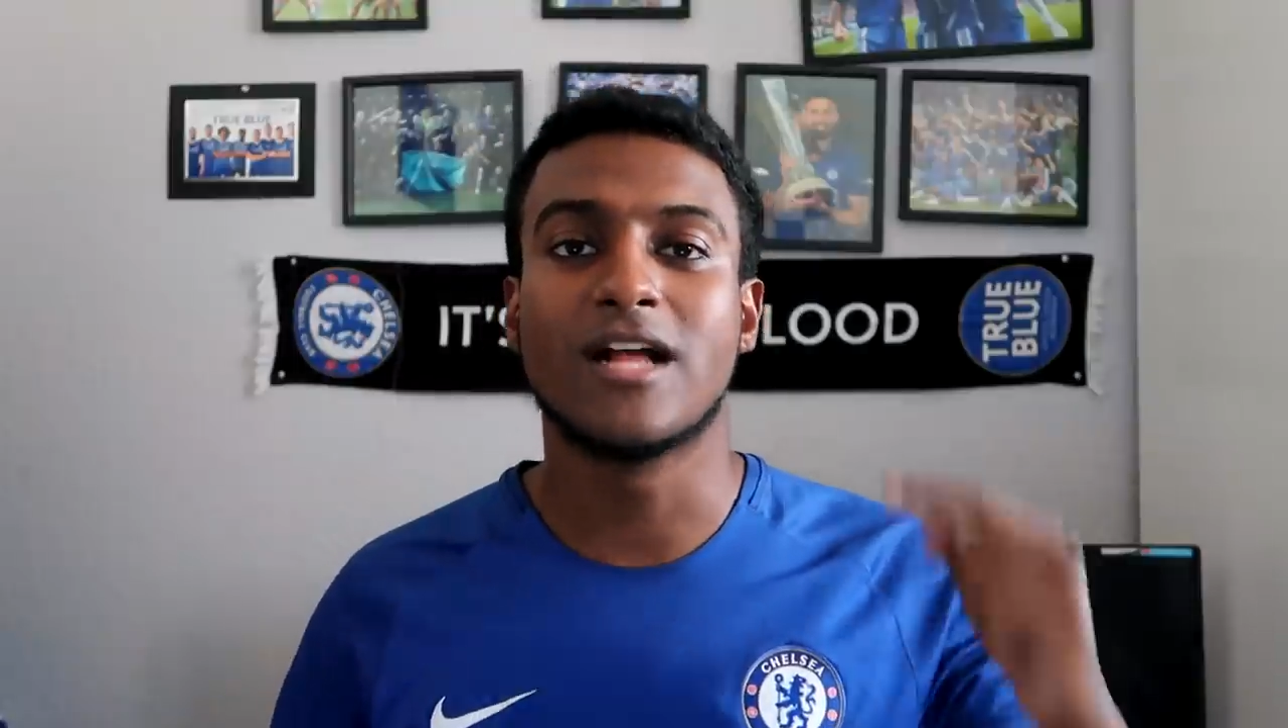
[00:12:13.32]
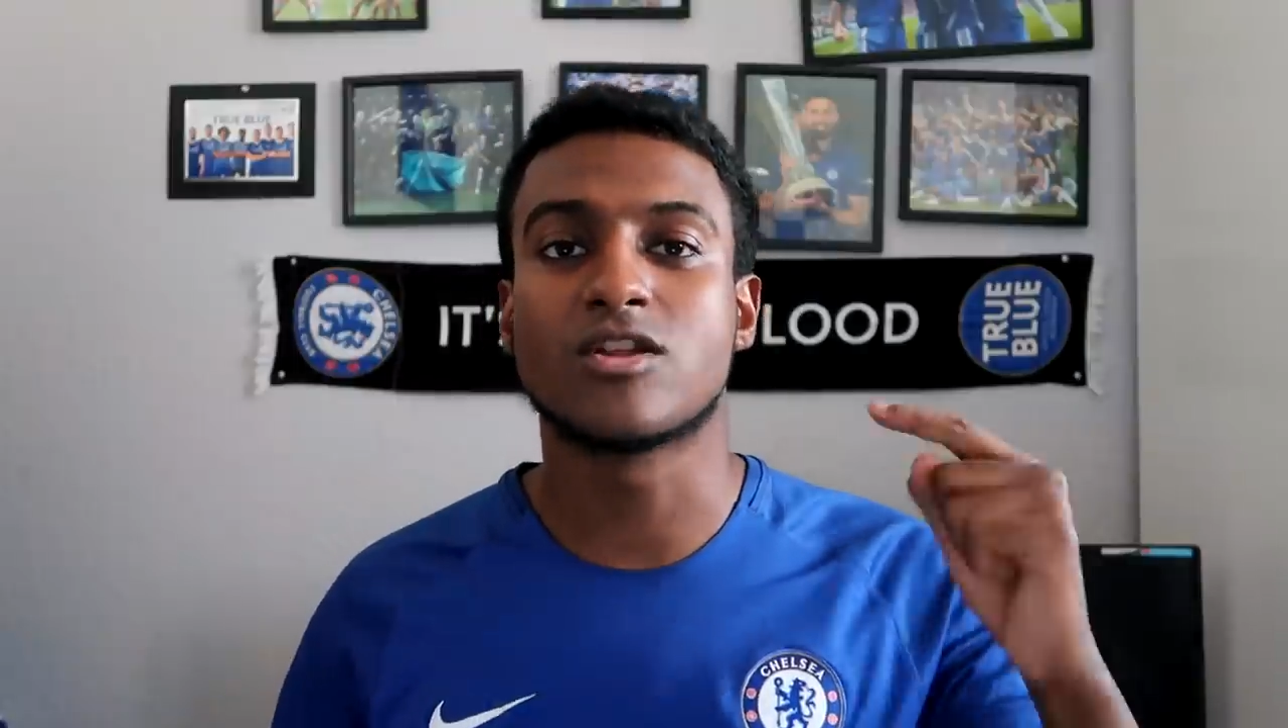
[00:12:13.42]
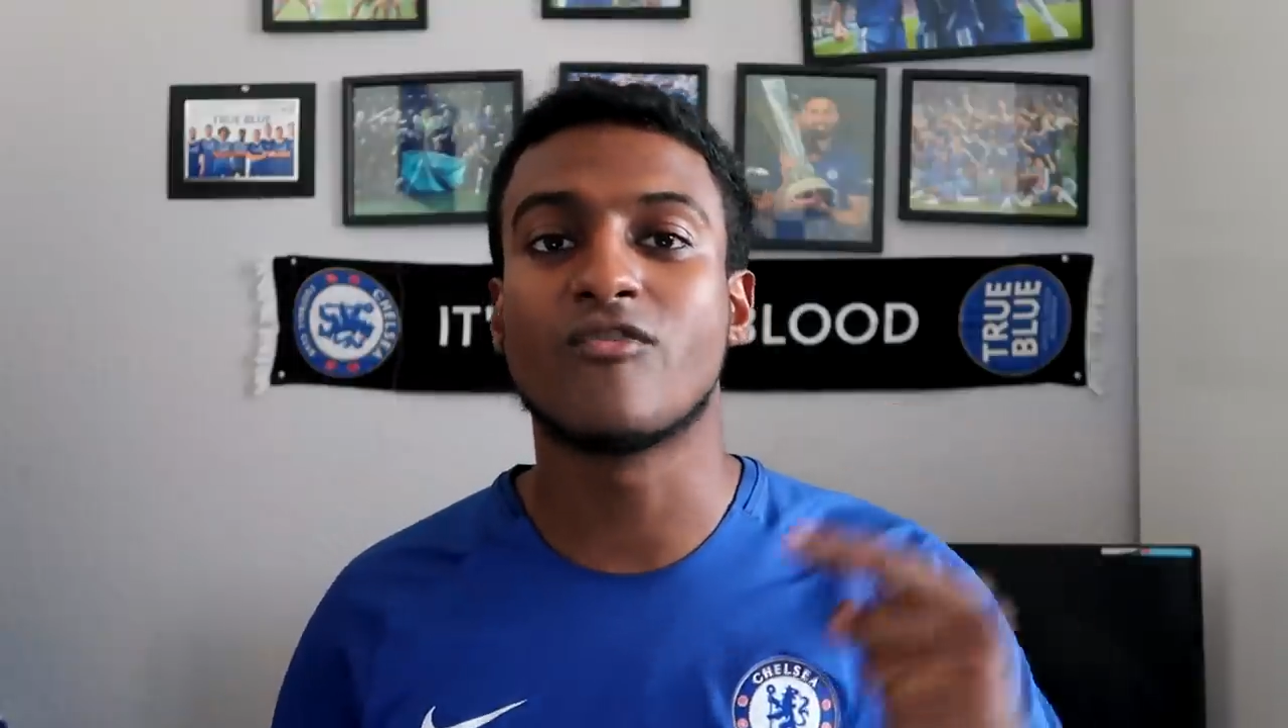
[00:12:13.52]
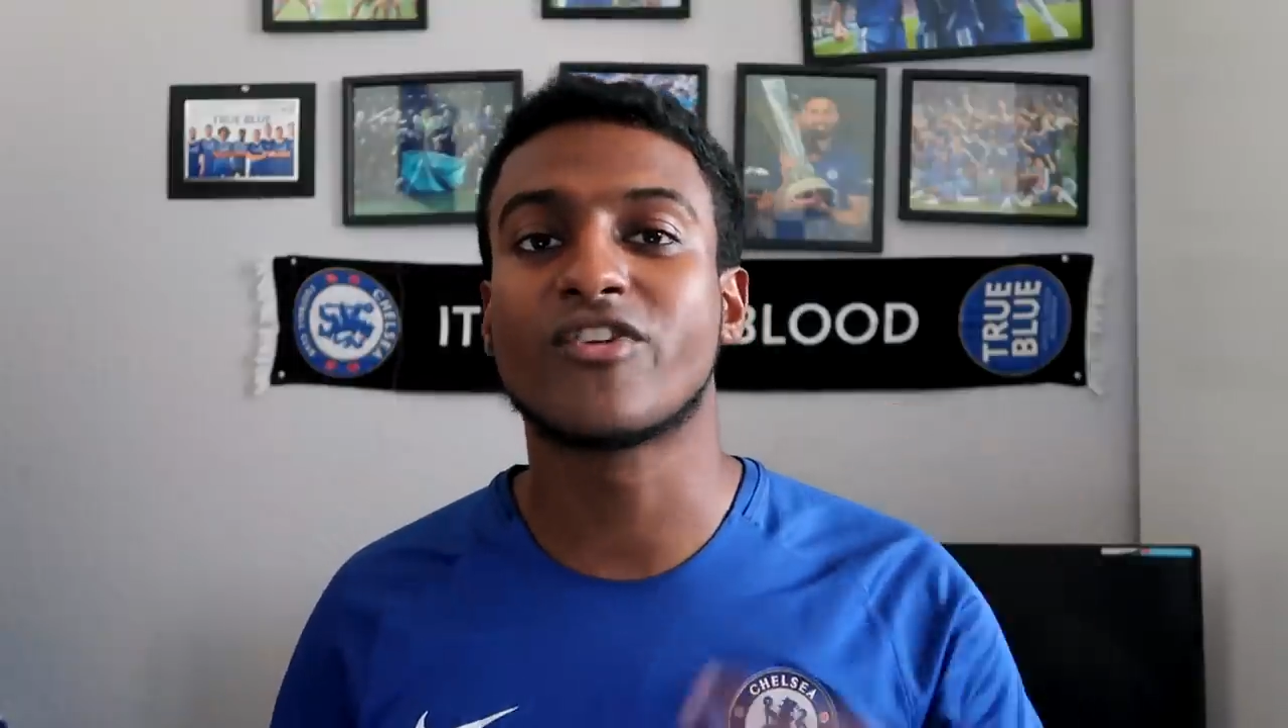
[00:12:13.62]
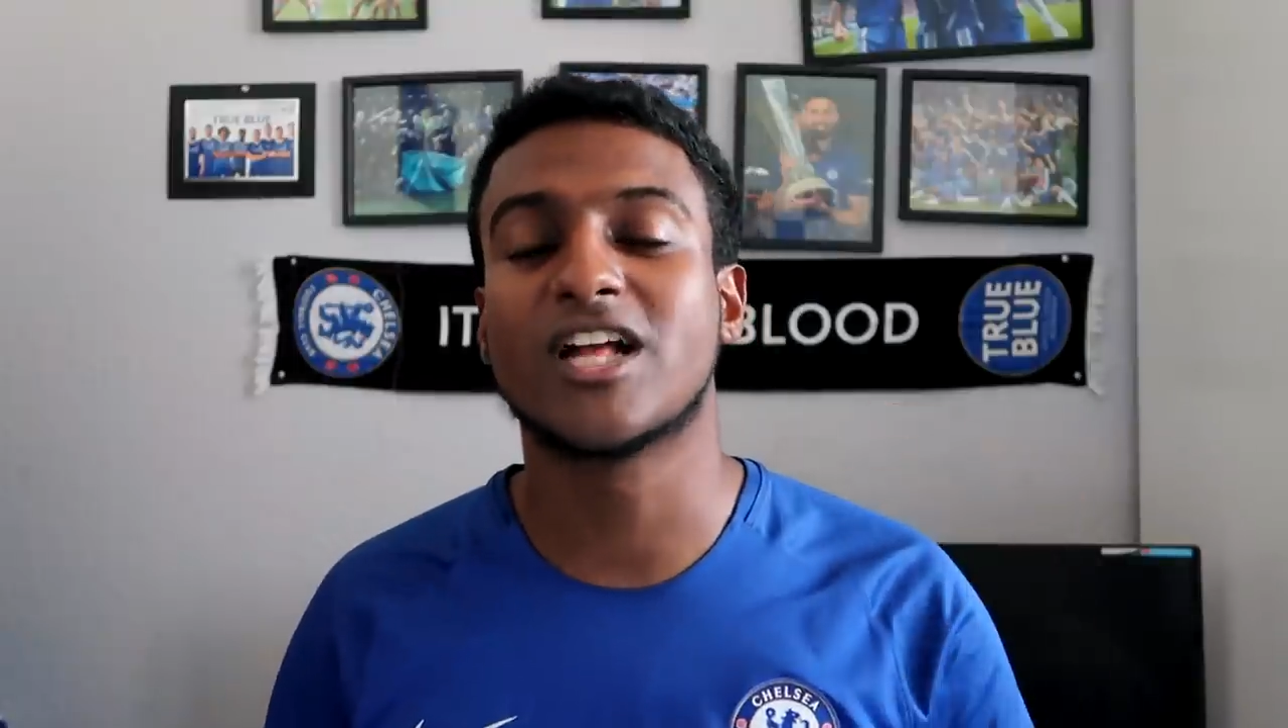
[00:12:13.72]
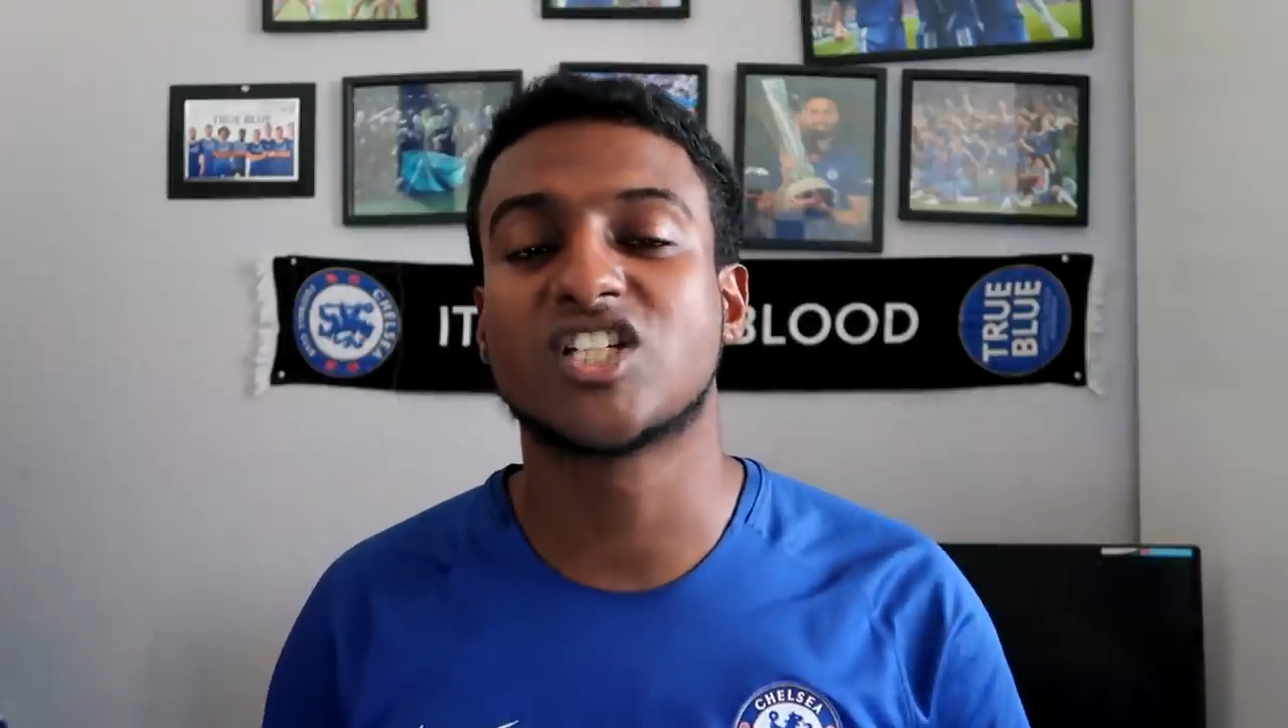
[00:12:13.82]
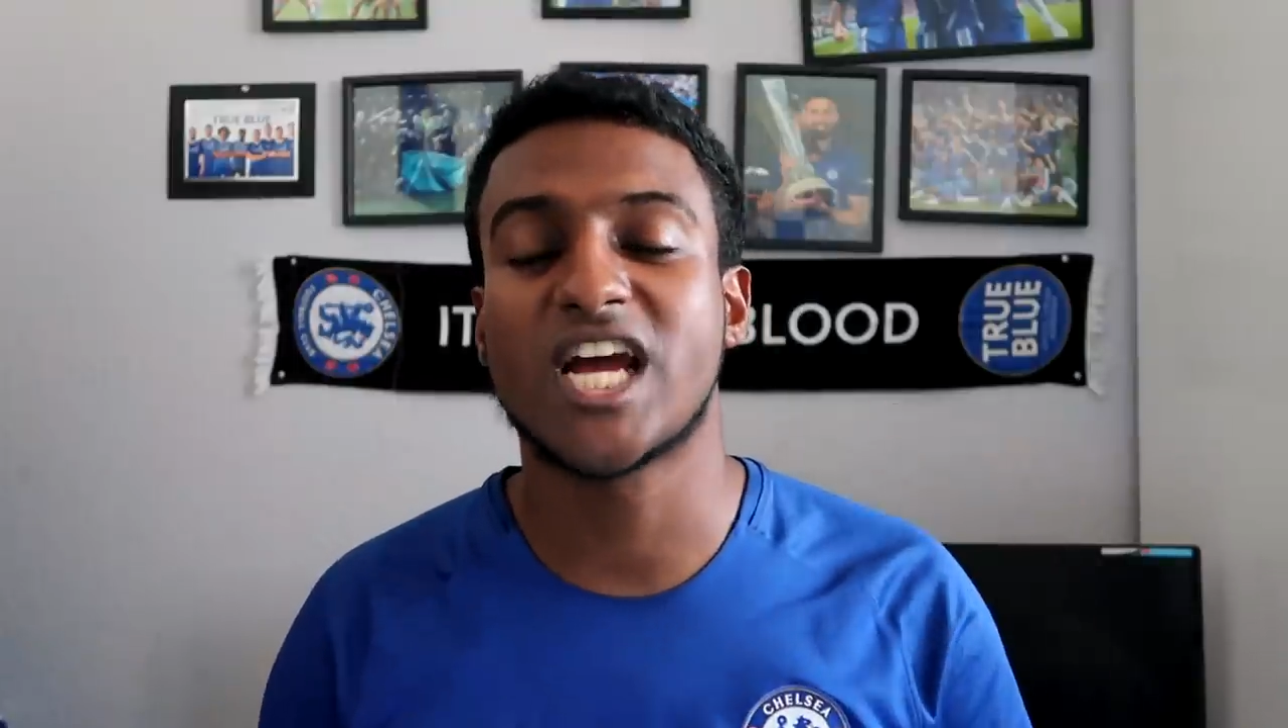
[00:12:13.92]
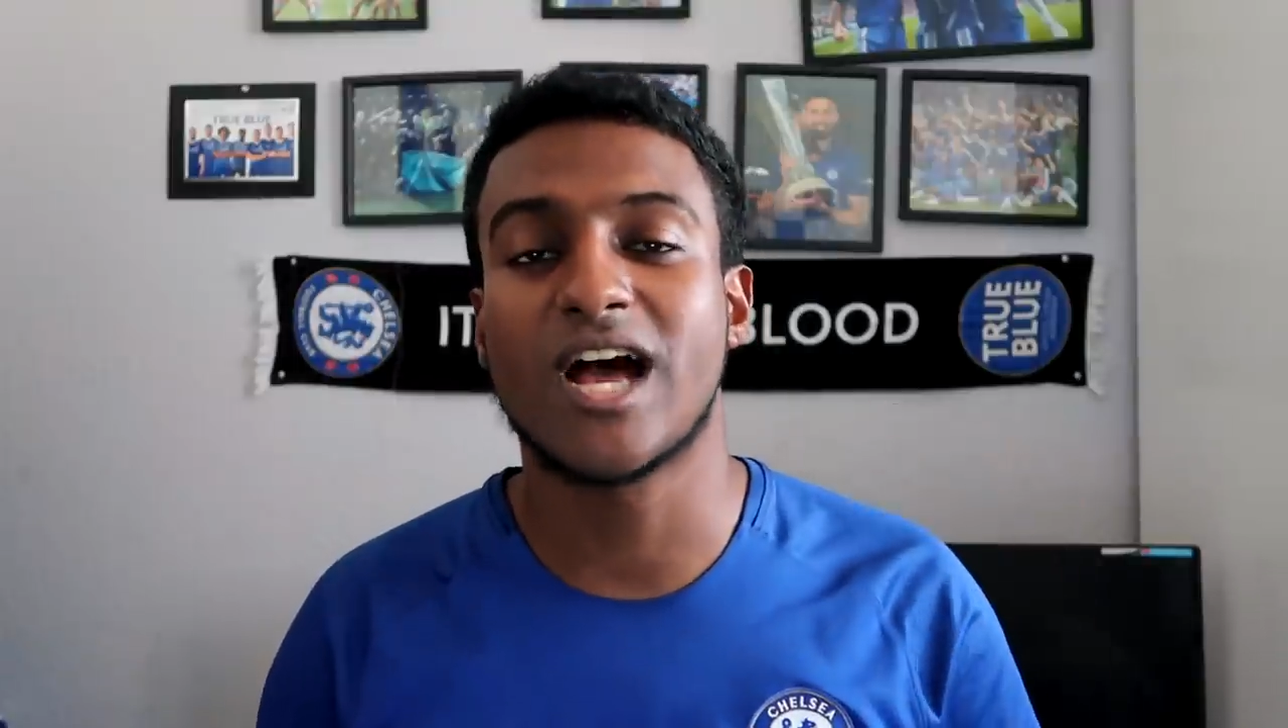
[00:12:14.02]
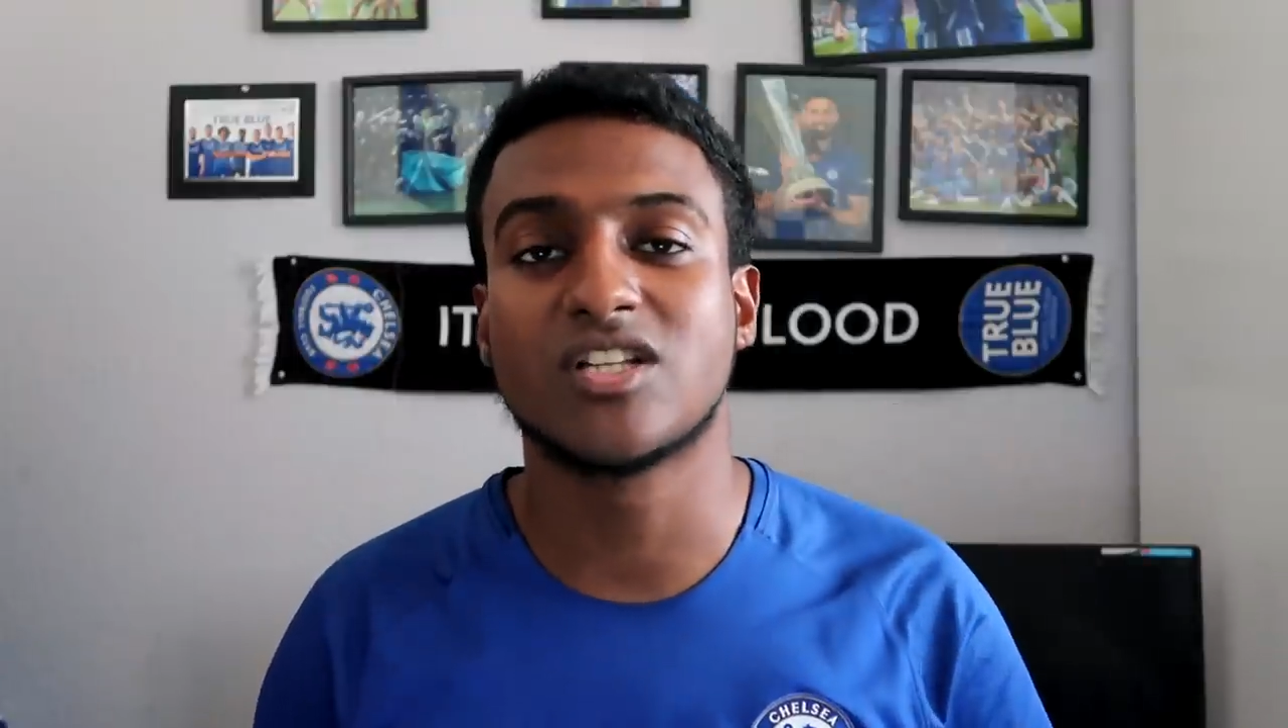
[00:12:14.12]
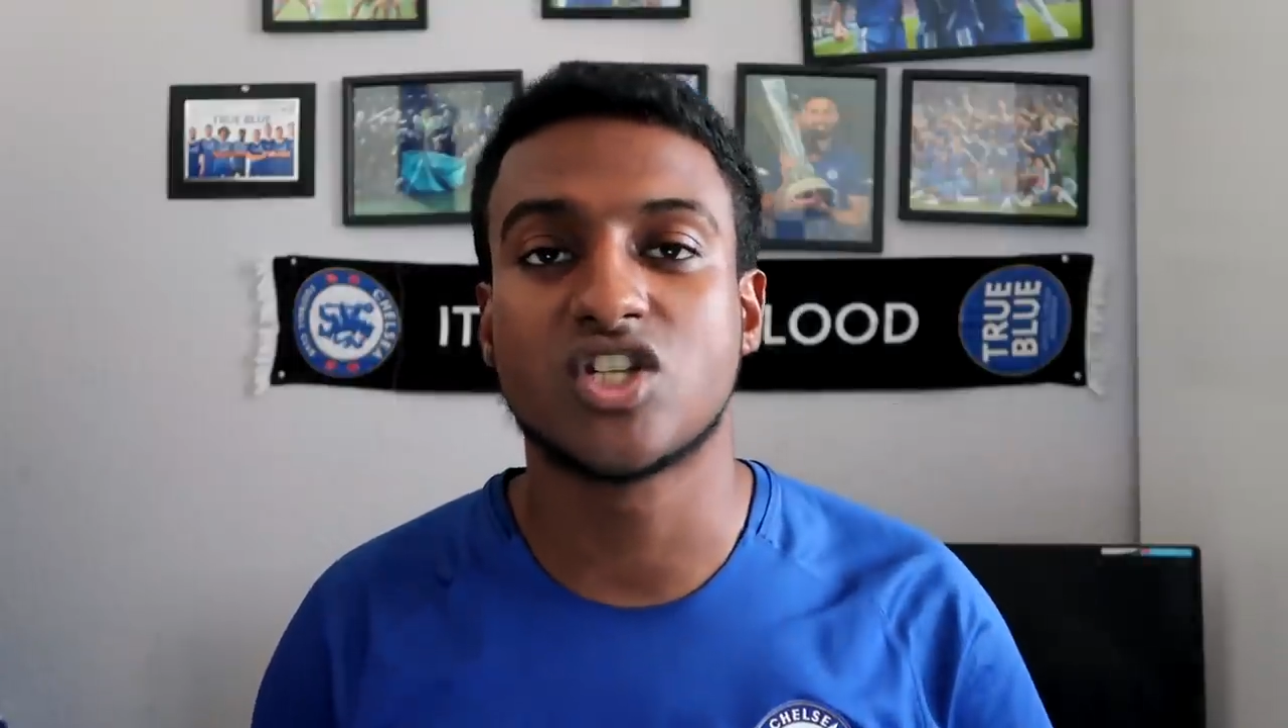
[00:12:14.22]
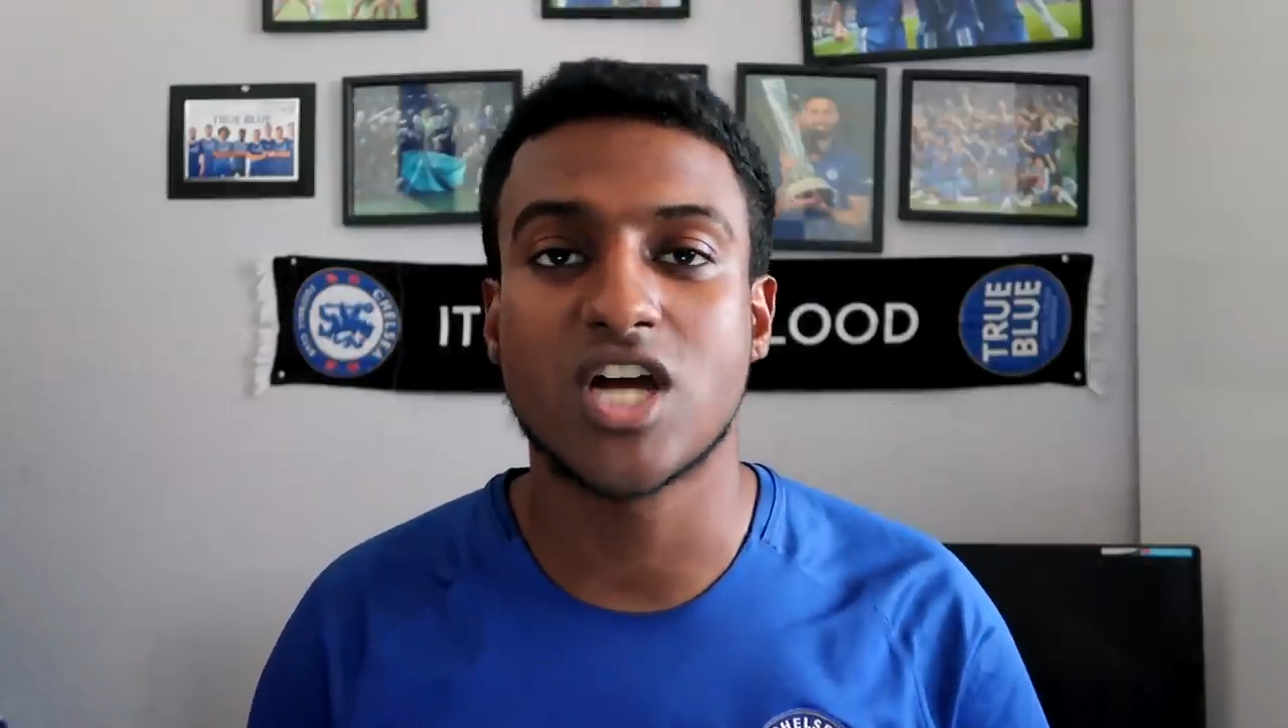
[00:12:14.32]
And don't forget to check out this